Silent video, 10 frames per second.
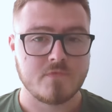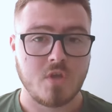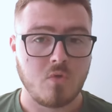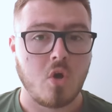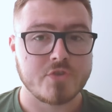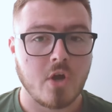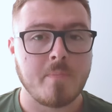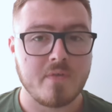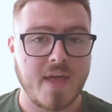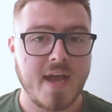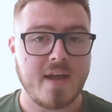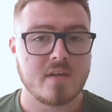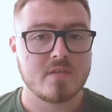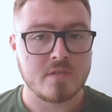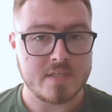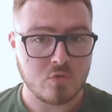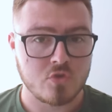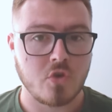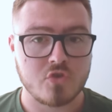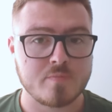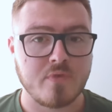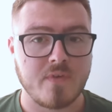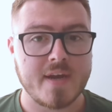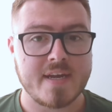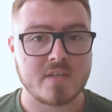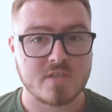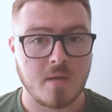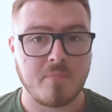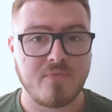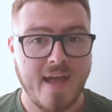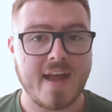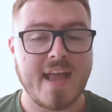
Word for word: So on top of that, it's also just providing some fat